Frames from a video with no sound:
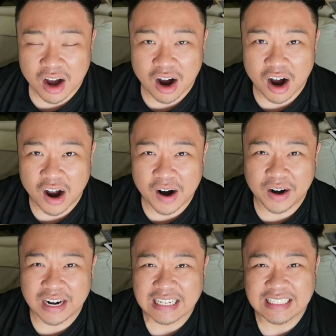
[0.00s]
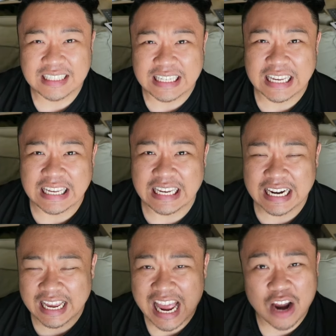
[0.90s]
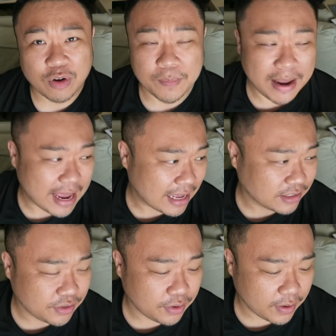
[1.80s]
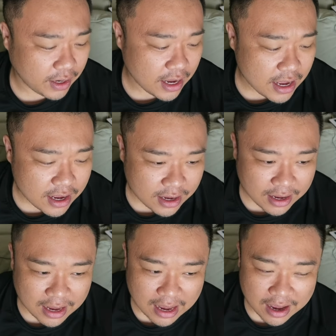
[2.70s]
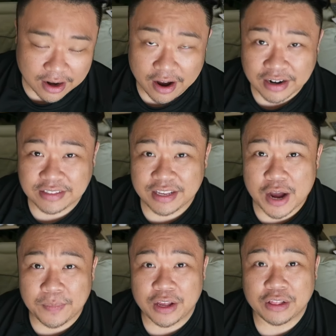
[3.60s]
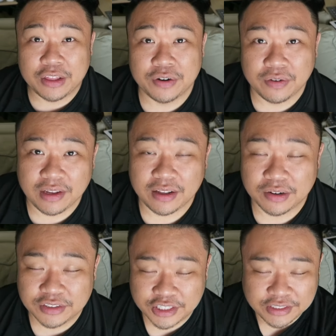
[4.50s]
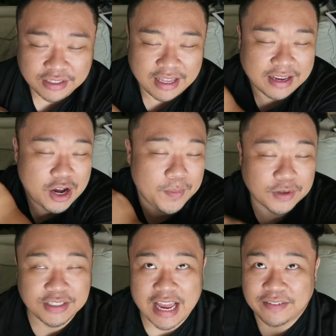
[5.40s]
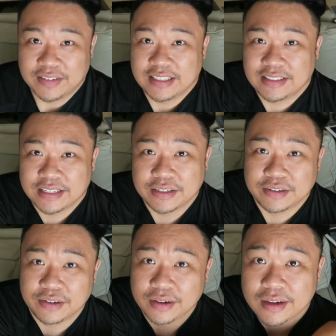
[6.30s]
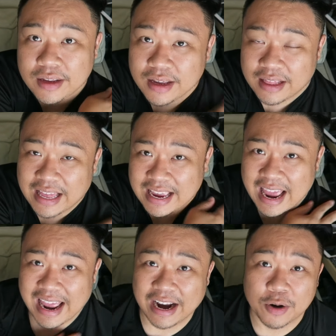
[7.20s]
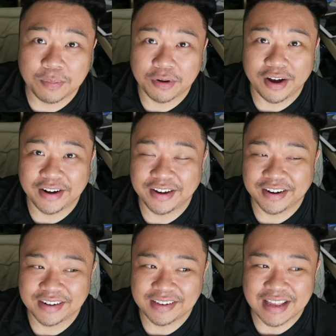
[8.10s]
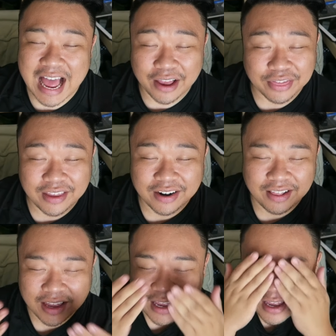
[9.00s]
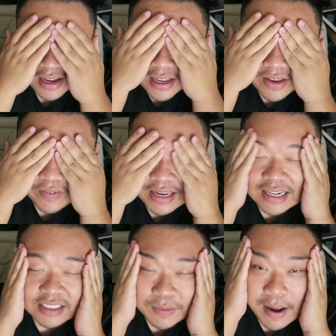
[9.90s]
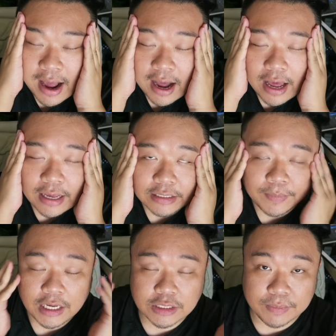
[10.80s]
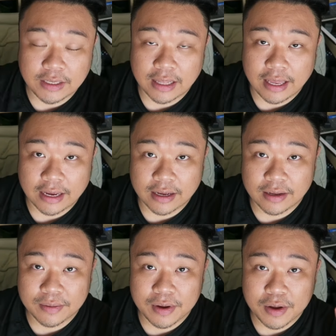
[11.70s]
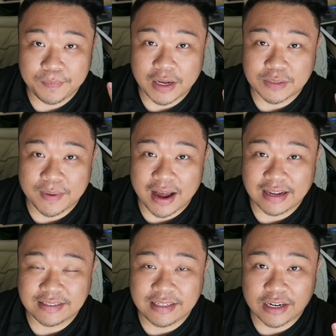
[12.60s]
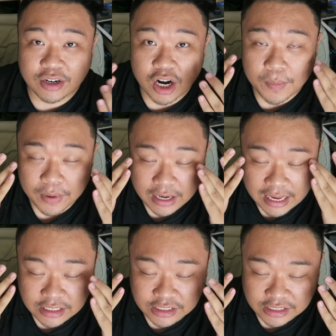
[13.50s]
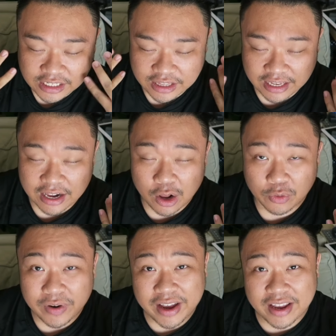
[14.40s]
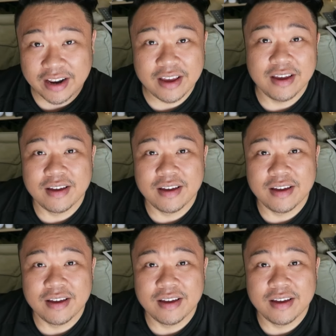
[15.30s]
hard and sticky and I can't run my hands through it and honestly I'm like literally allergic to like almost every single like hair product out there like if it gets in my eyes it makes me like makes my eyes tear up and itchy and they get all red